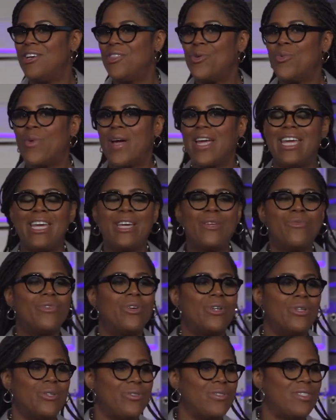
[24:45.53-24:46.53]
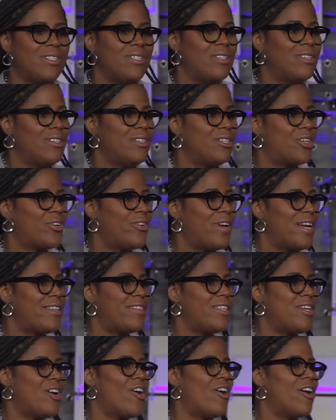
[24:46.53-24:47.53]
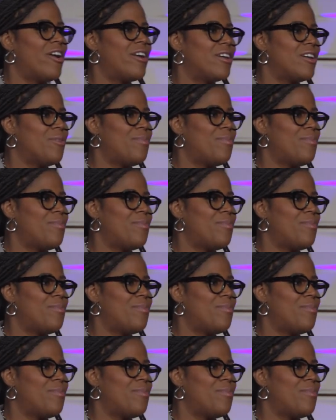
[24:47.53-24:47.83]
the way Inroads created the art